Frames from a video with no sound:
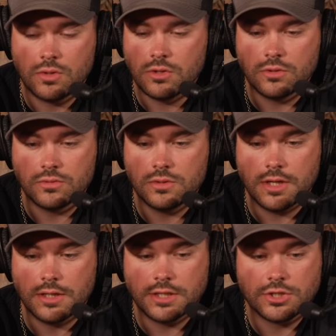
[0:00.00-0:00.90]
Toro,
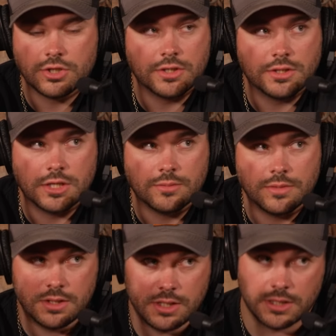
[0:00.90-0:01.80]
unless you're going to tell
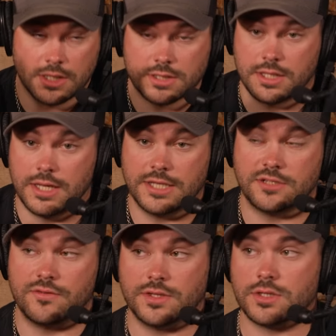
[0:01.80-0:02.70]
me, unless
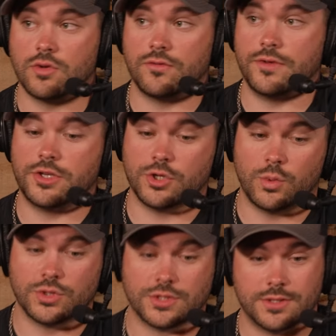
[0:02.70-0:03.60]
his physical feature
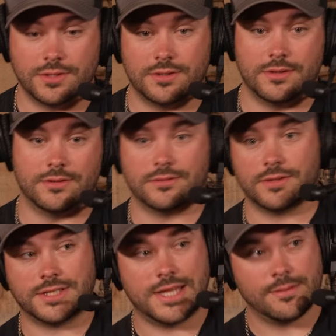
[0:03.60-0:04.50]
was
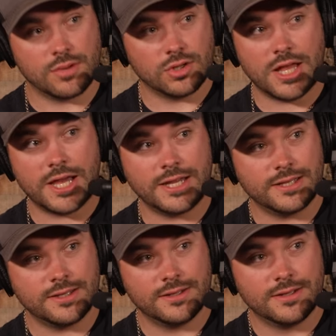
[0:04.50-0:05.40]
the timber
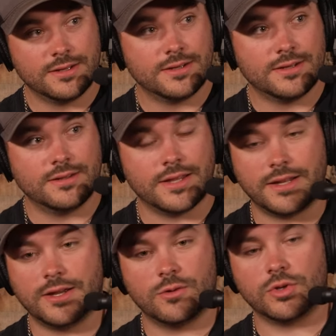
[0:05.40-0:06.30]
line,
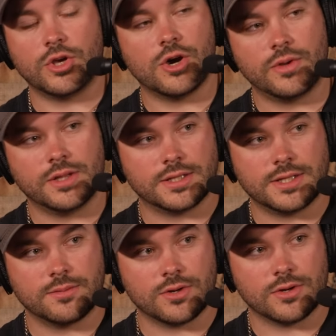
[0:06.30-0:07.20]
that deer would go in the
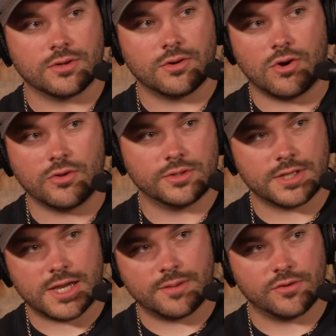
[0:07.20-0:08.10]
timber all the
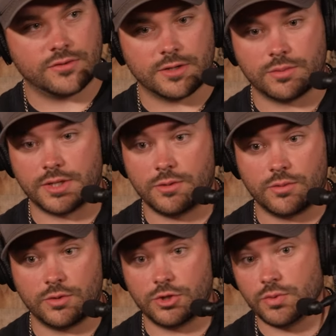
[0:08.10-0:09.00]
time over there, but
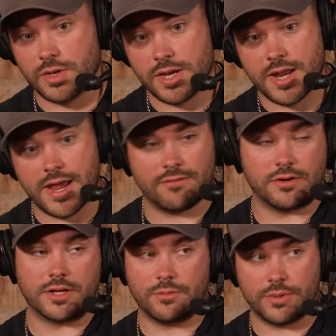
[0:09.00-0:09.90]
he you would
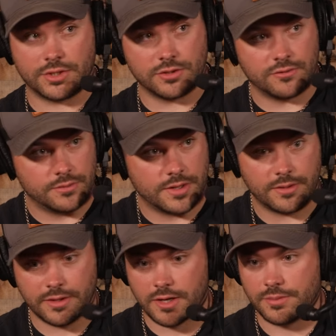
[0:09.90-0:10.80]
never get a picture of him
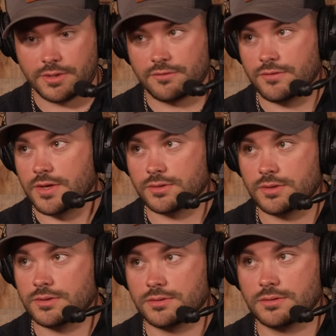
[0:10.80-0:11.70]
out, up in the field